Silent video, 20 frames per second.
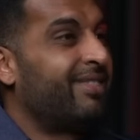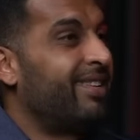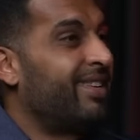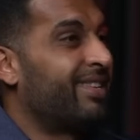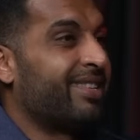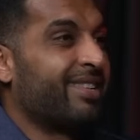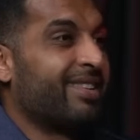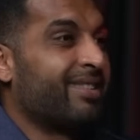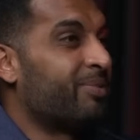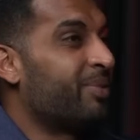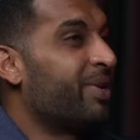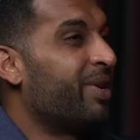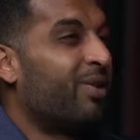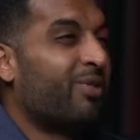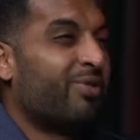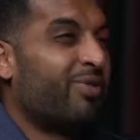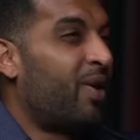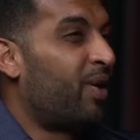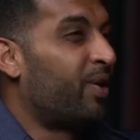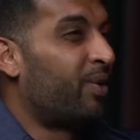listen, we
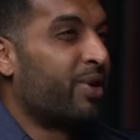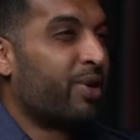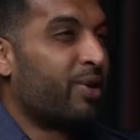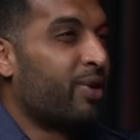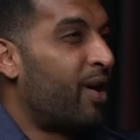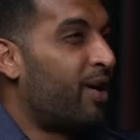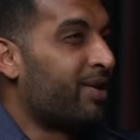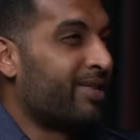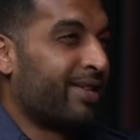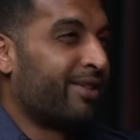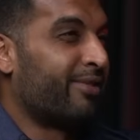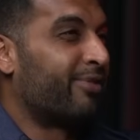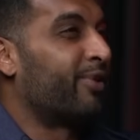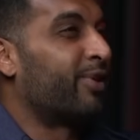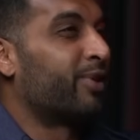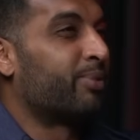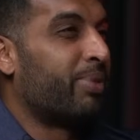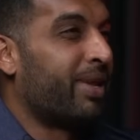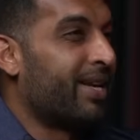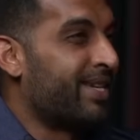don't follow your laws in the
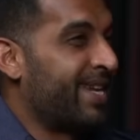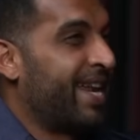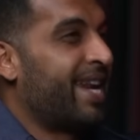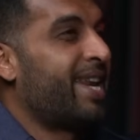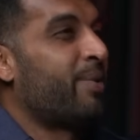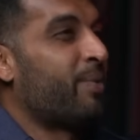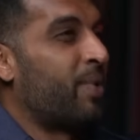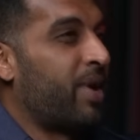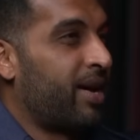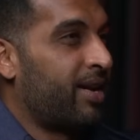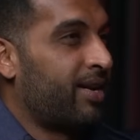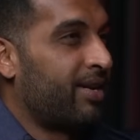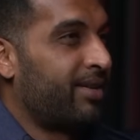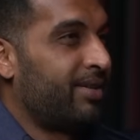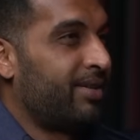first place anyway.